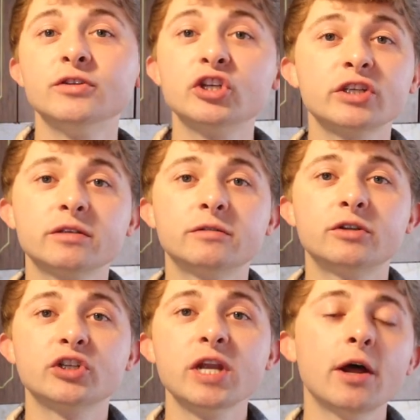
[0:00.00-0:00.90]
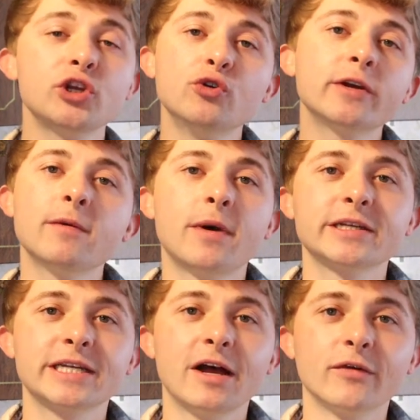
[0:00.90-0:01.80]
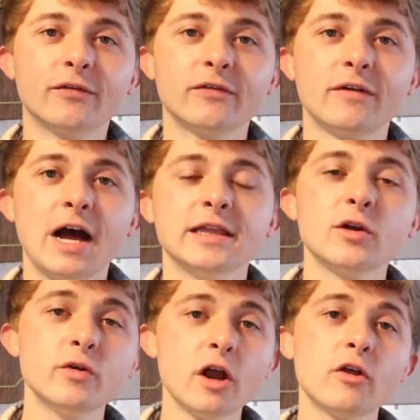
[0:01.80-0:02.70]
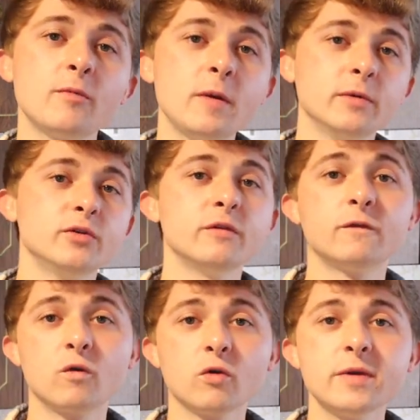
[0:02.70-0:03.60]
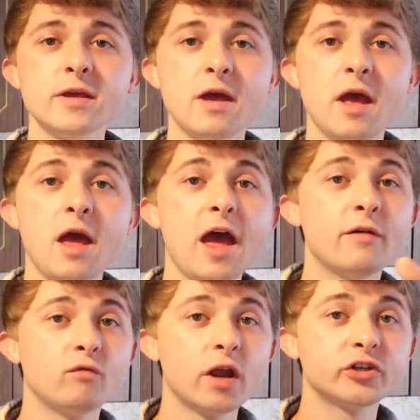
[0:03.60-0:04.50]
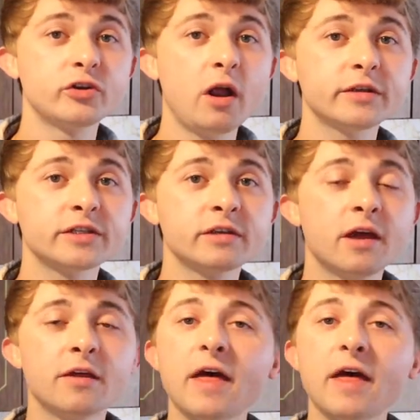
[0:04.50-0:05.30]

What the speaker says: Just not doing it myself. I like when other people do it for me. At restaurants?